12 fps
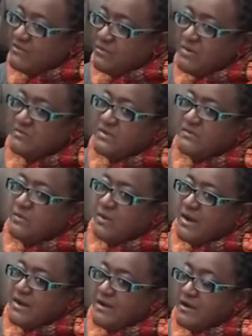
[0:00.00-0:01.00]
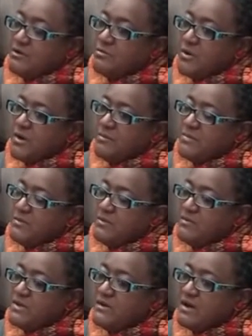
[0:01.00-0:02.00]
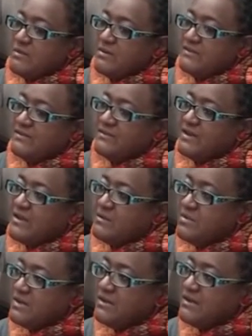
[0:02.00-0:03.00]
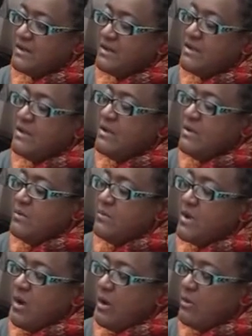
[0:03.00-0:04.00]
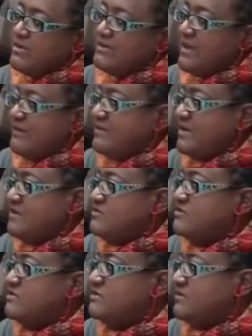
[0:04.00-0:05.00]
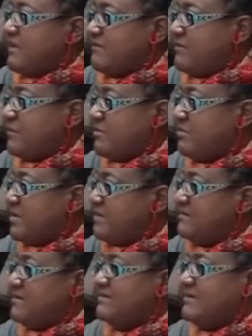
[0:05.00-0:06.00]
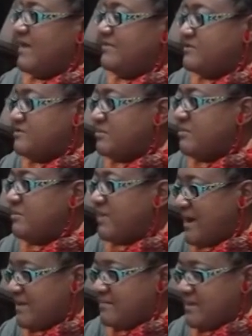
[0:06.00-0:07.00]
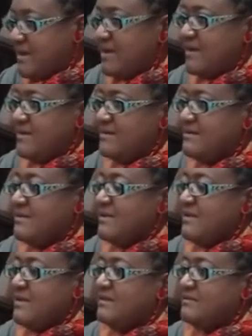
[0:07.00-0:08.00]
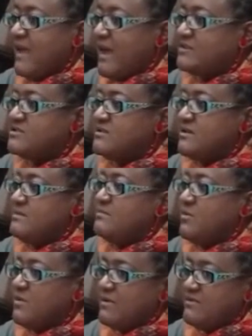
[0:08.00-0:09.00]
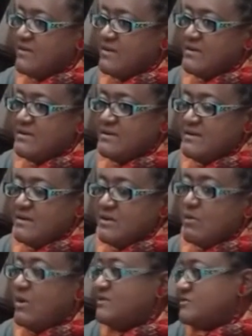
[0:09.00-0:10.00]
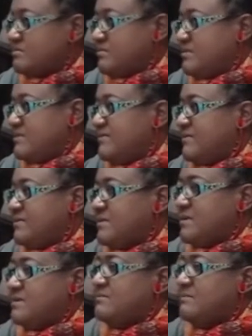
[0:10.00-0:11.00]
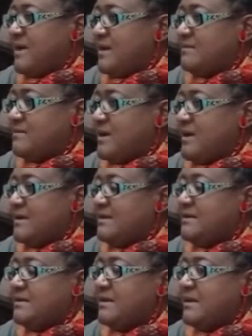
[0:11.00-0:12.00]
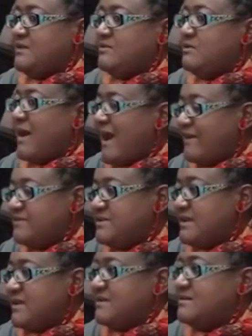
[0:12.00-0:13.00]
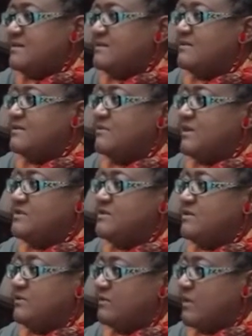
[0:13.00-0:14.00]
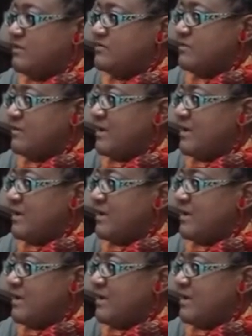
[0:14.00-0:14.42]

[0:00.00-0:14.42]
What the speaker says: one reason why in our department, when we talk about sustainability, we always have to introduce that fourth pillar. It's not the triple bottom line. It's actually more of a quadruple, if you will, bottom line. And you have to take into consideration those cultural